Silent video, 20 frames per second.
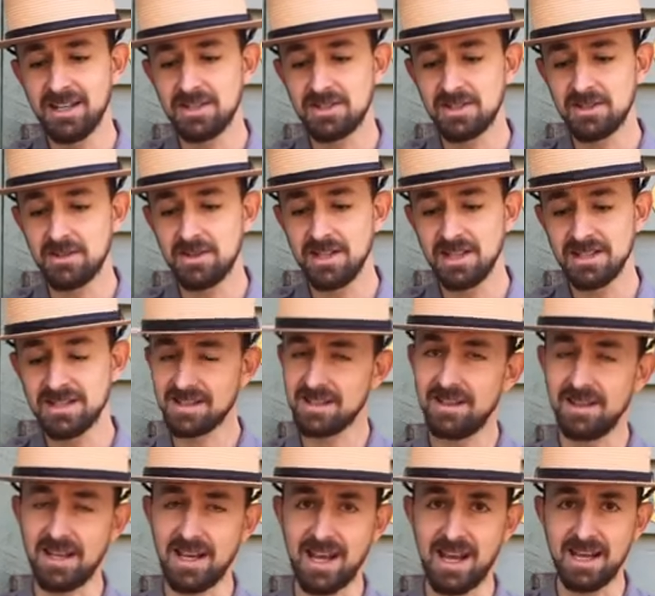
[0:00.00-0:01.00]
into this
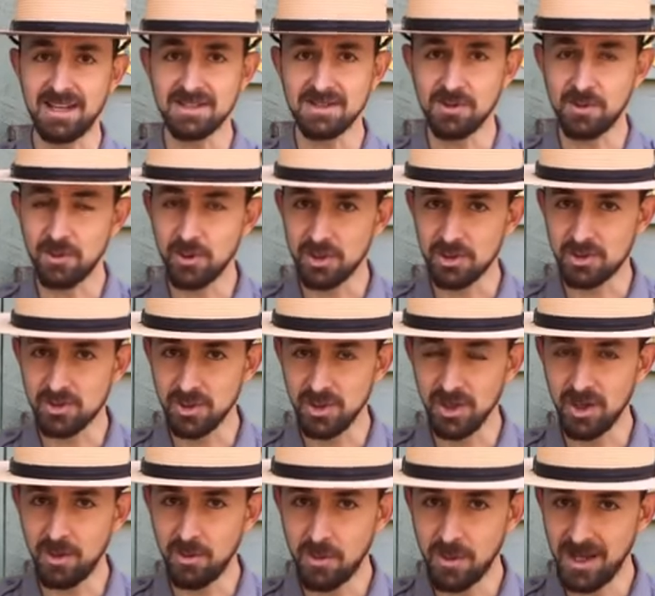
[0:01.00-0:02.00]
glass or
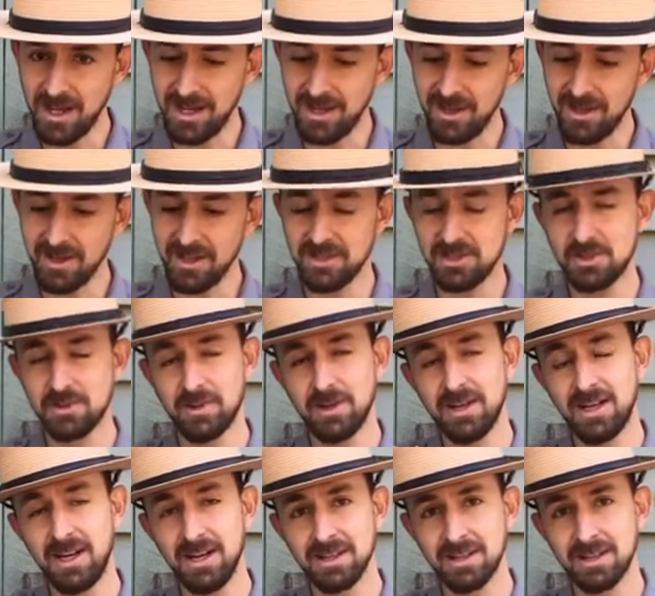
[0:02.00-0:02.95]
drill a well into an